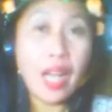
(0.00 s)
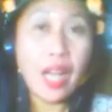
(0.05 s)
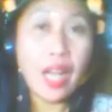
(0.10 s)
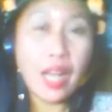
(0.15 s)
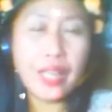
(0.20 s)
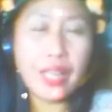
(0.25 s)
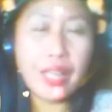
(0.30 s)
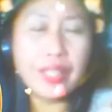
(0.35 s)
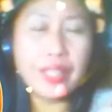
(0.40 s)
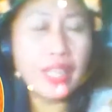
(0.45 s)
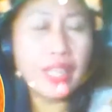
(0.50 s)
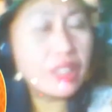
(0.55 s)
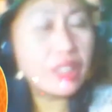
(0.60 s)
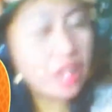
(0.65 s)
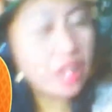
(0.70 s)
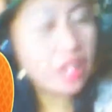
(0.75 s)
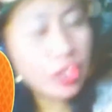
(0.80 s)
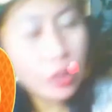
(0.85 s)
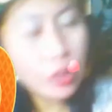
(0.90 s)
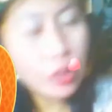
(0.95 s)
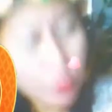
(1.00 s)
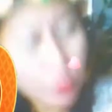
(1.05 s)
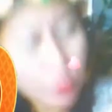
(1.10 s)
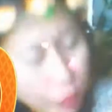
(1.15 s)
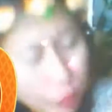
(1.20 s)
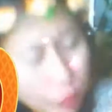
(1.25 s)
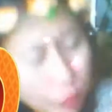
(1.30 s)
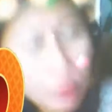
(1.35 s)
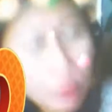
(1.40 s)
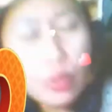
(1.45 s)
and asking you to
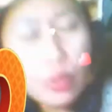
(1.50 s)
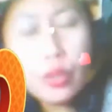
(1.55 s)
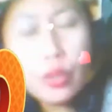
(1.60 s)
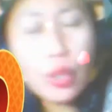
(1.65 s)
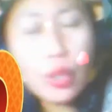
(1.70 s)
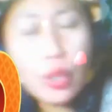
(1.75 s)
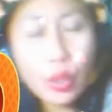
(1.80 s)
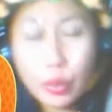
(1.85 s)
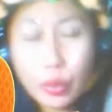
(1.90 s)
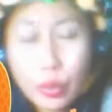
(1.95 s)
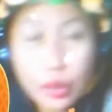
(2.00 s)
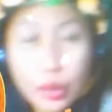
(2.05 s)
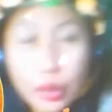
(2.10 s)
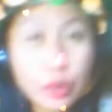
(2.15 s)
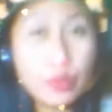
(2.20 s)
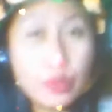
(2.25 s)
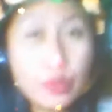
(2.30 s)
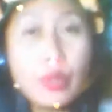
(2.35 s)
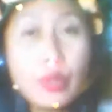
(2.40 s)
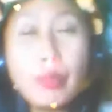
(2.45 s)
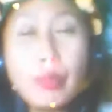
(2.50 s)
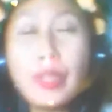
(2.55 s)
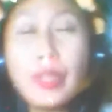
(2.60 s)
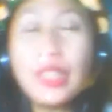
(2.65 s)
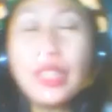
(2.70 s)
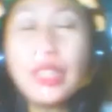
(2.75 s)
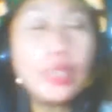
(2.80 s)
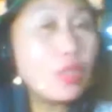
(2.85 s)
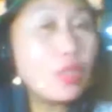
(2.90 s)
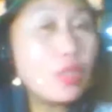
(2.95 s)
do what you've
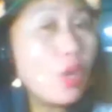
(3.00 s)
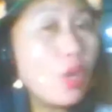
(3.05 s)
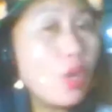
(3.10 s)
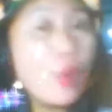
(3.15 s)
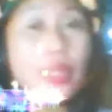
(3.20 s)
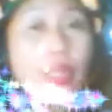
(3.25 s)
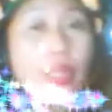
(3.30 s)
been doing